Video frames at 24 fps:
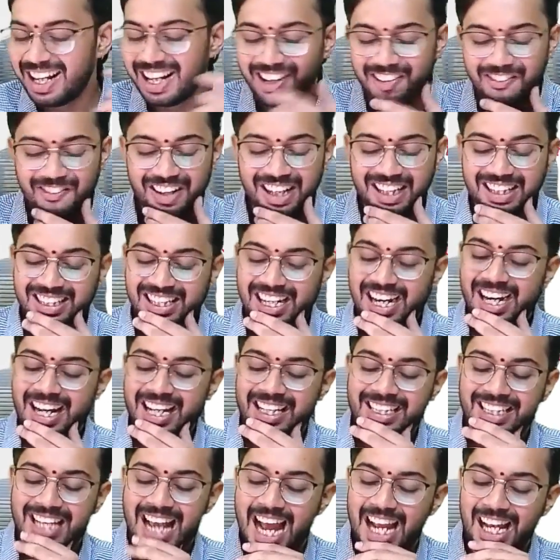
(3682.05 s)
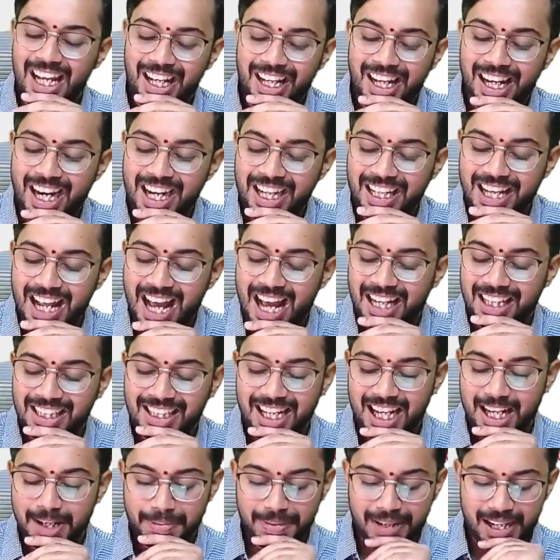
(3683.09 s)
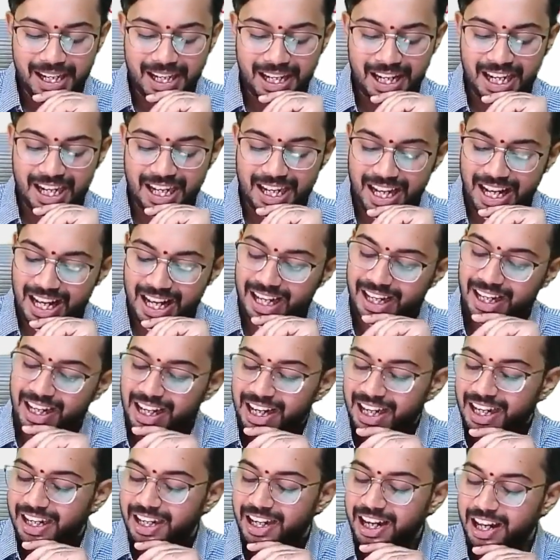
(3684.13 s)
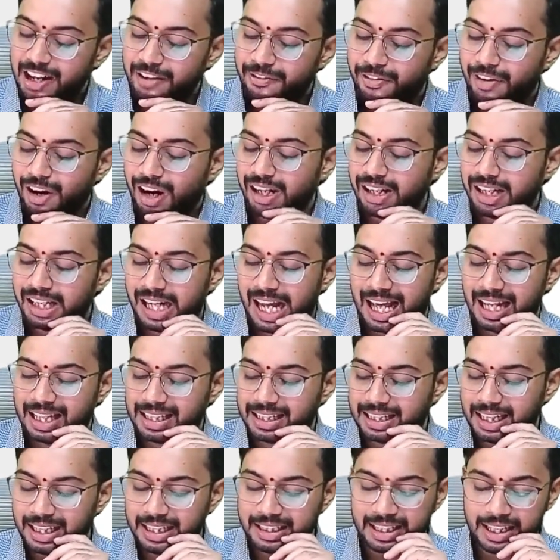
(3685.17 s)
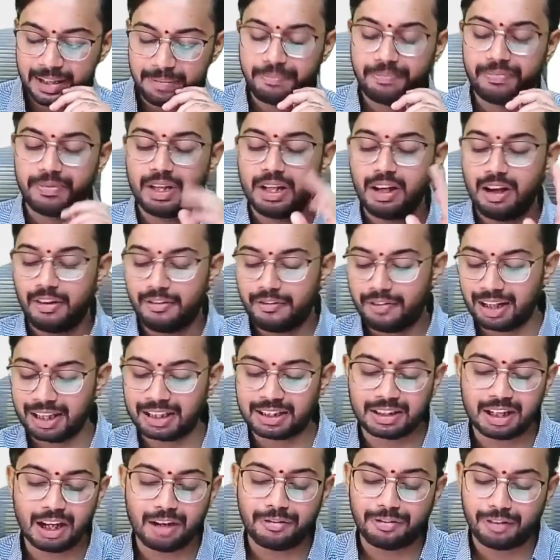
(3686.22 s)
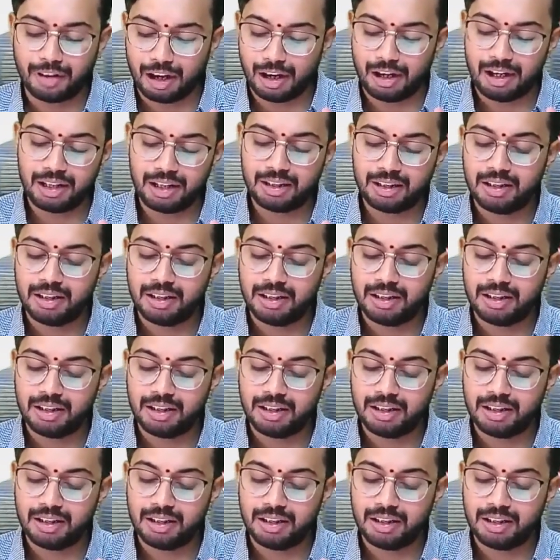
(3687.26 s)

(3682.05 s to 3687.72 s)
First, let us calculate tax liability under default tax regime. First of all,